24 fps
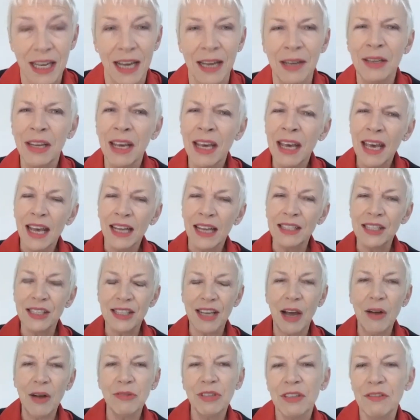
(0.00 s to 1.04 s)
And it
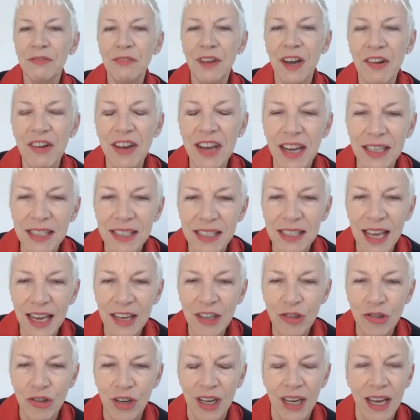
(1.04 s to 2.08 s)
sounded very
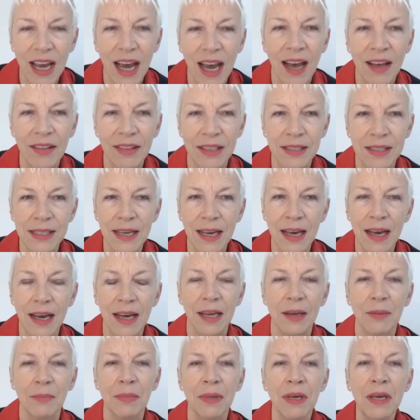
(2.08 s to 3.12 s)
eccentric at the
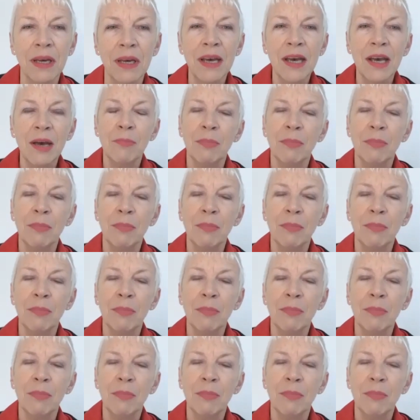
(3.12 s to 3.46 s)
time. Mm.